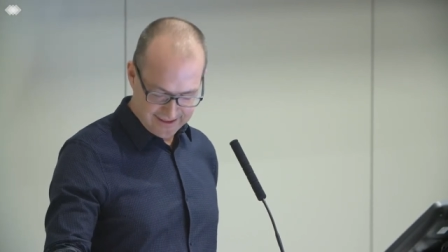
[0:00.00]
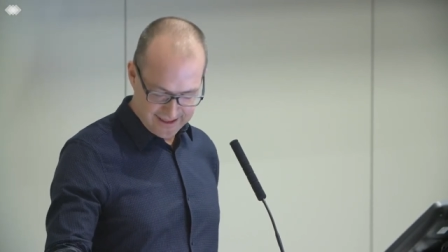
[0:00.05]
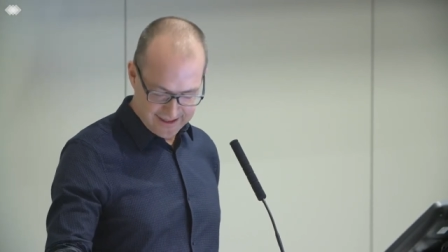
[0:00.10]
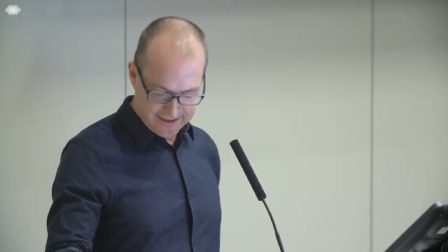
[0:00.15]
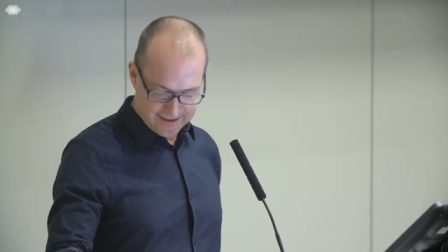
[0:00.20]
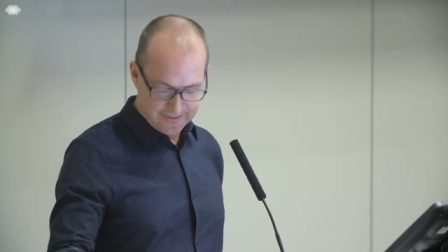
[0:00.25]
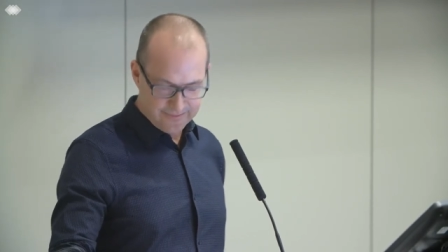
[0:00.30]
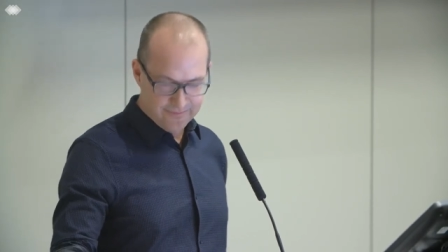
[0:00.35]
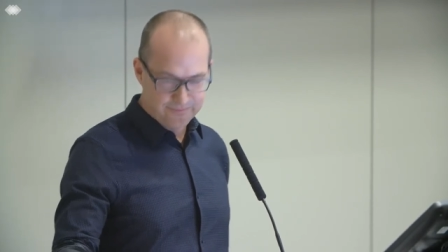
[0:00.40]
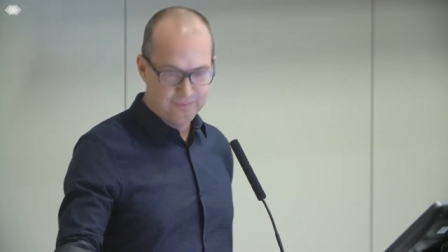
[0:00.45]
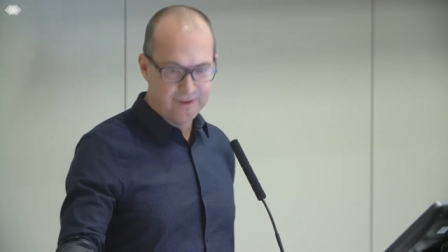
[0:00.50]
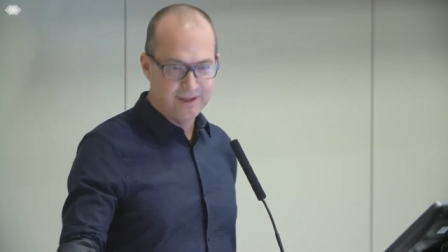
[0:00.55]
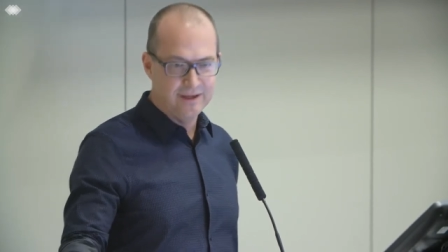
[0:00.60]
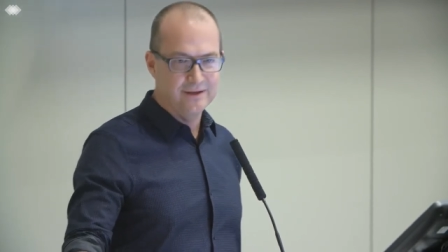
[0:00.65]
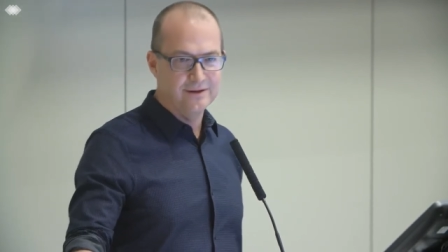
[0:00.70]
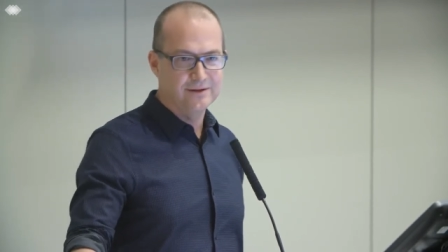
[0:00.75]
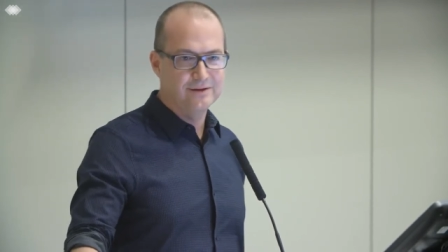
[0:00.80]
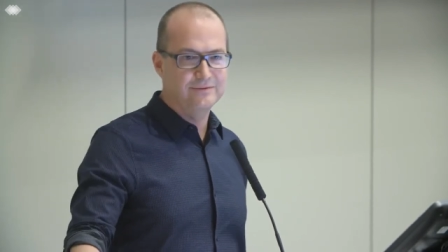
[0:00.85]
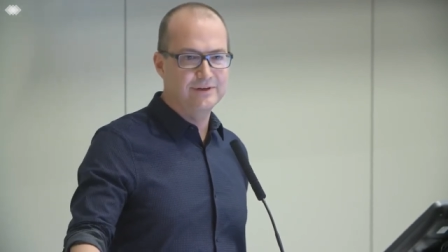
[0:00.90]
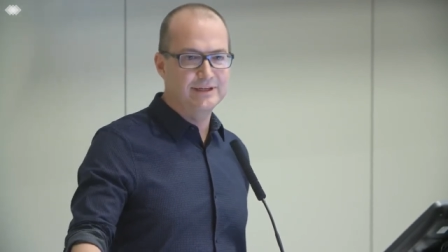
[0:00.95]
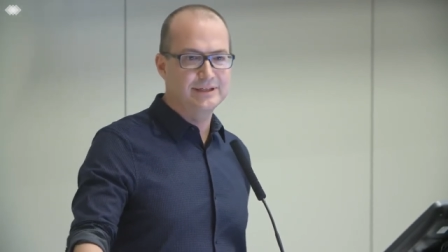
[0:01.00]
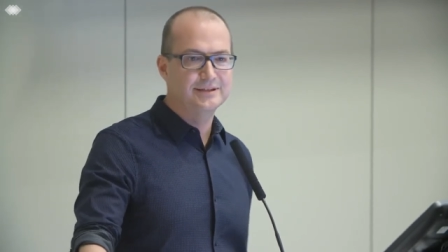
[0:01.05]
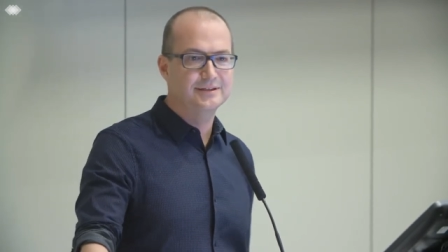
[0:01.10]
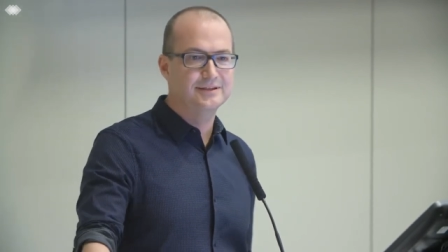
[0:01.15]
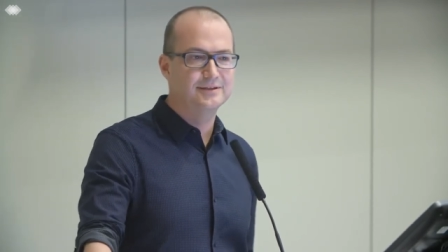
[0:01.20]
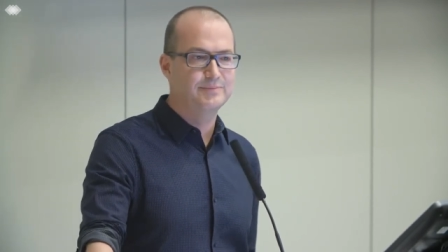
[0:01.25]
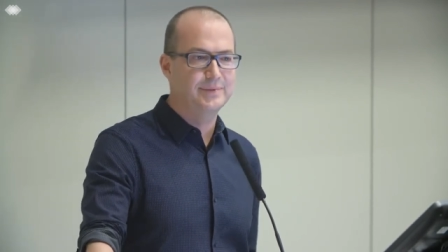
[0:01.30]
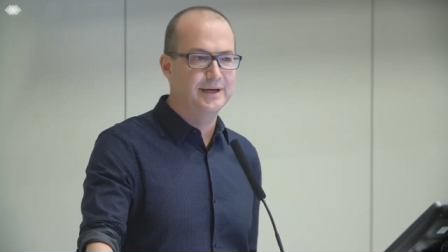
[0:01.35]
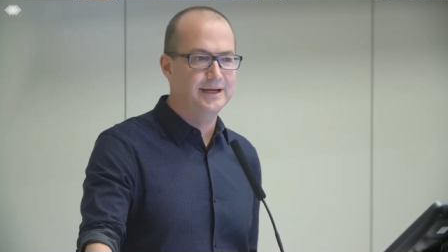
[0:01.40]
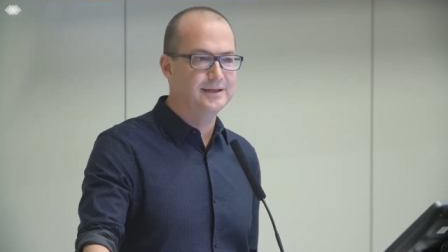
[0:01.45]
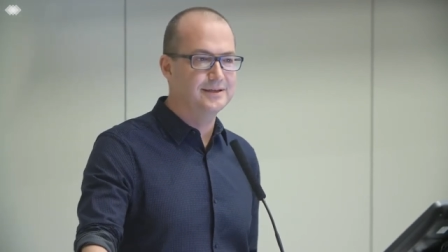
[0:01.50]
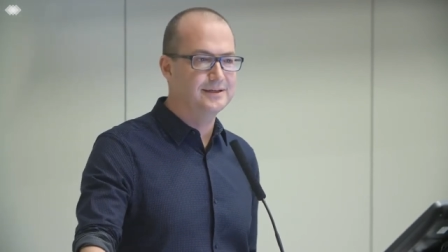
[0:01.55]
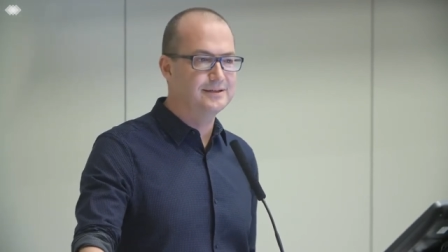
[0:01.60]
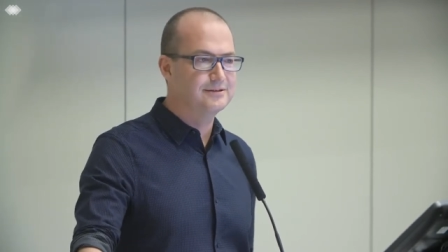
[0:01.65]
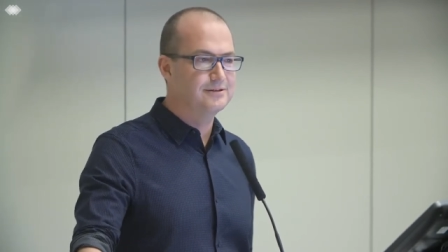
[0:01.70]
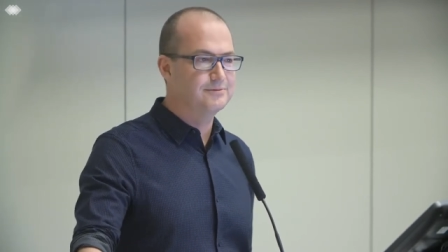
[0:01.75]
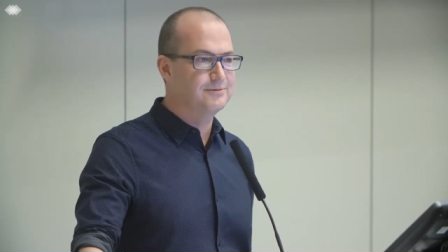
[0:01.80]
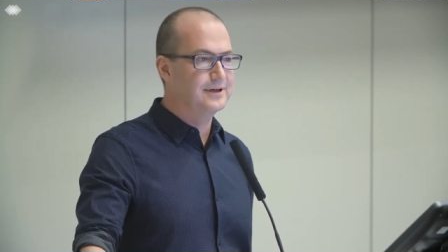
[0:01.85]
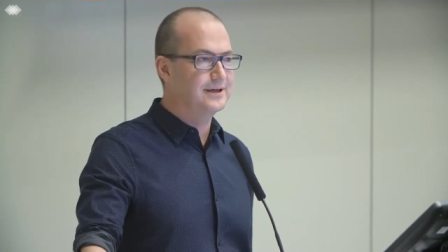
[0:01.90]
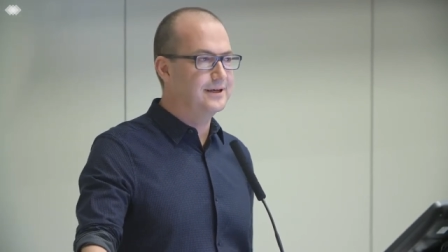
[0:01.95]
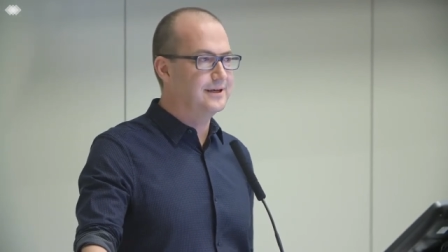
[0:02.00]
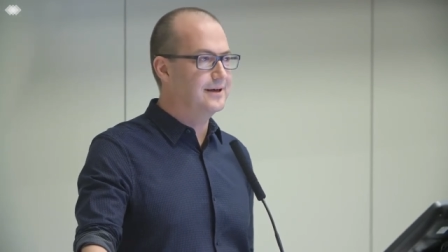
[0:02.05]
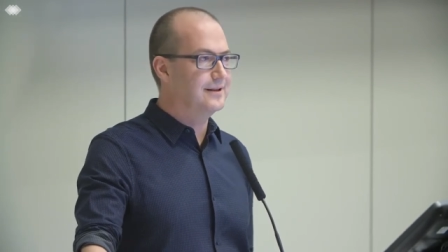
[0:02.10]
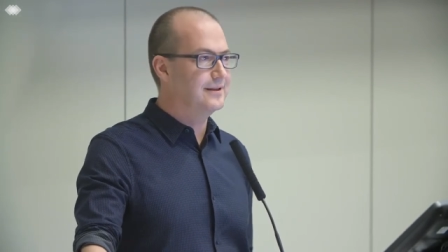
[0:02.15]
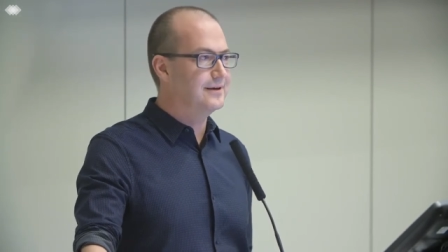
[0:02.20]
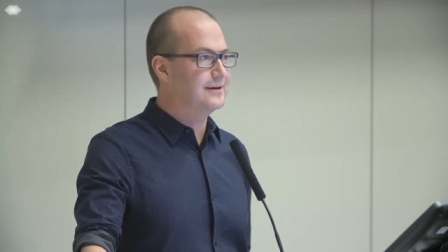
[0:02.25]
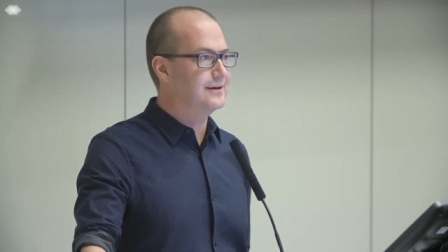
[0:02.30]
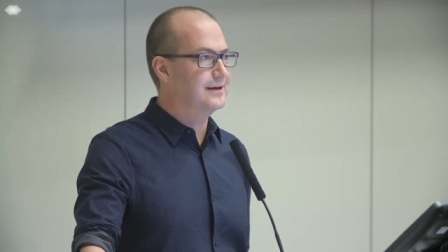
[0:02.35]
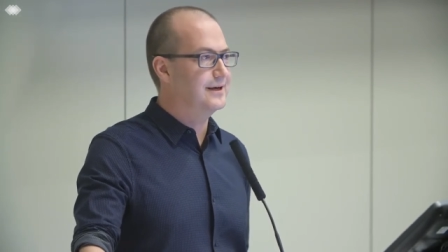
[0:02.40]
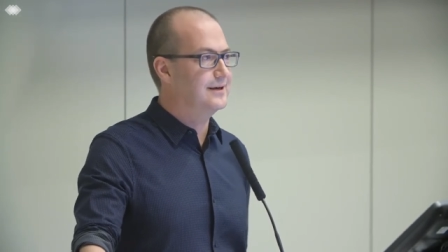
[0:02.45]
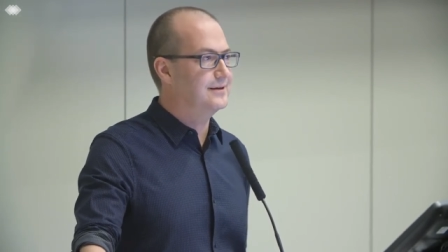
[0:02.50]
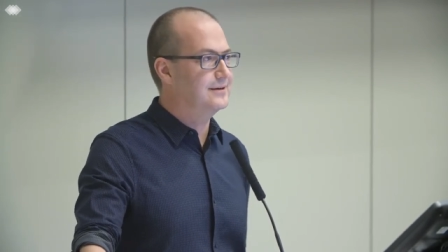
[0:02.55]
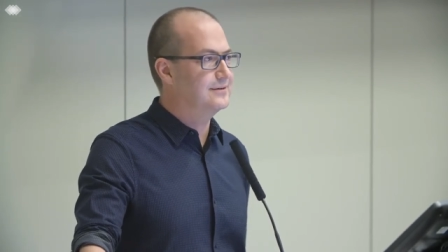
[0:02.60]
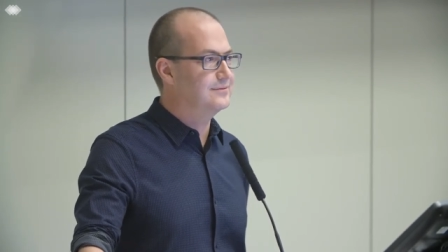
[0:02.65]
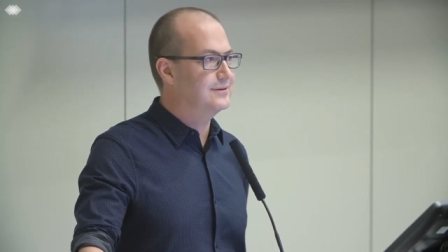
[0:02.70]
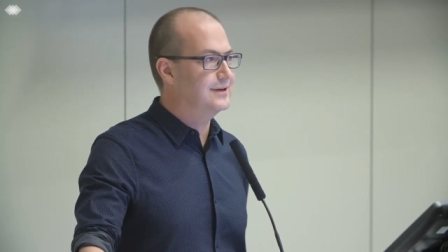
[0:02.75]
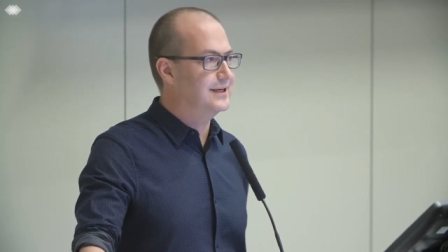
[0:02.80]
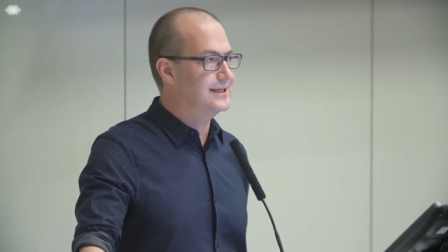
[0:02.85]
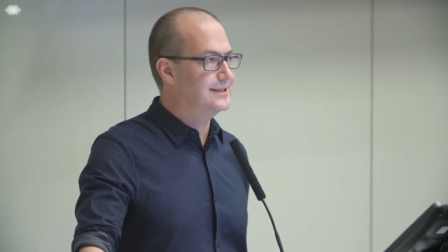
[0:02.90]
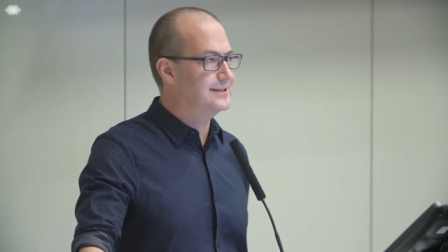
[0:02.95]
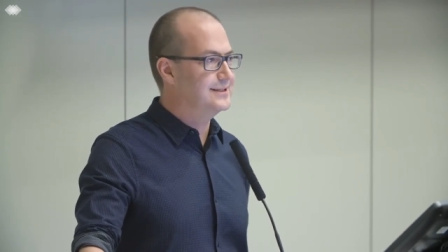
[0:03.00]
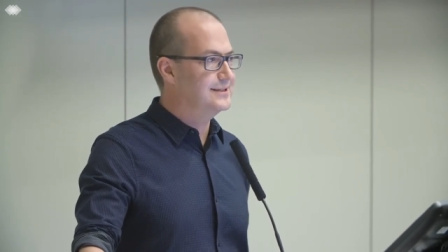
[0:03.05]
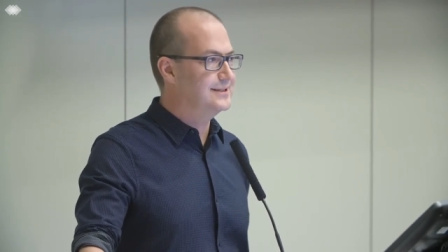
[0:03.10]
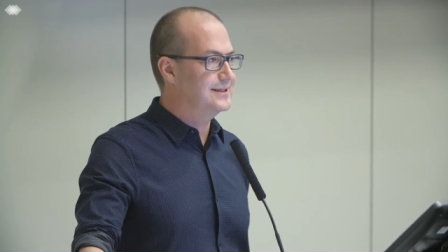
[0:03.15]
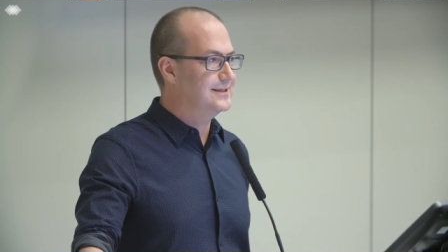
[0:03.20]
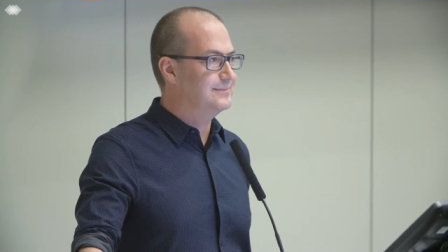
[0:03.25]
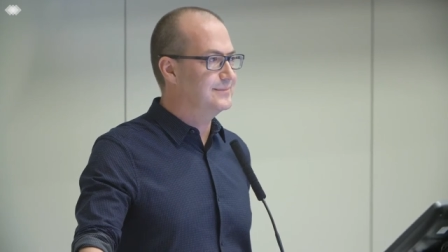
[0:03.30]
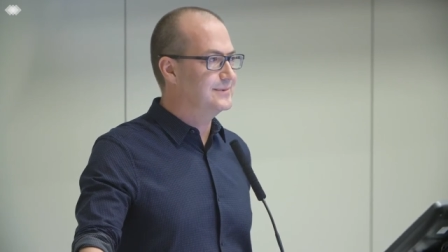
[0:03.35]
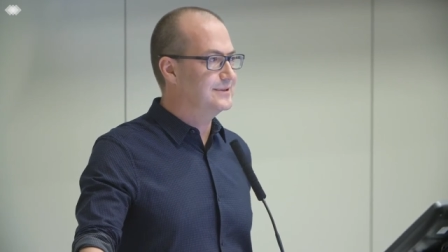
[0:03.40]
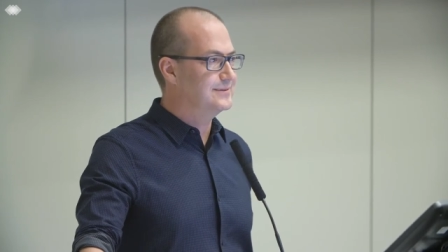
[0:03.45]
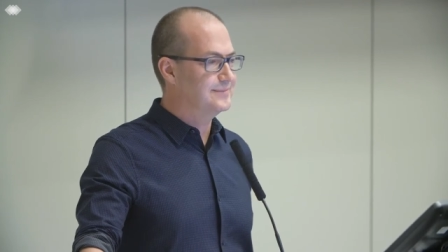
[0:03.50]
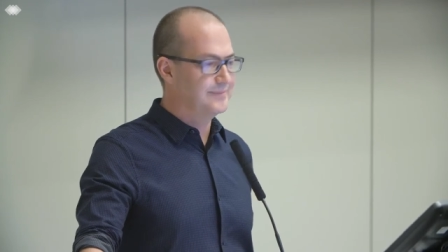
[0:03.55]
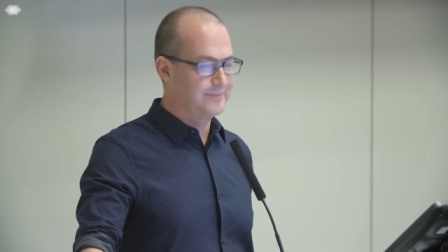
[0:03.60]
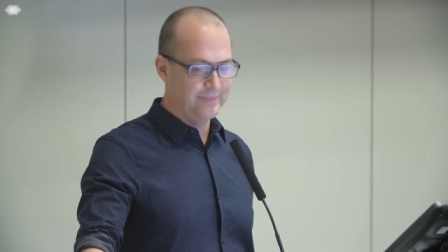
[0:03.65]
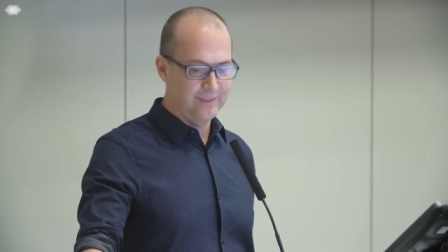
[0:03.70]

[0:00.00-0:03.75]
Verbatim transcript: um, of interdependence with one another and of relationships.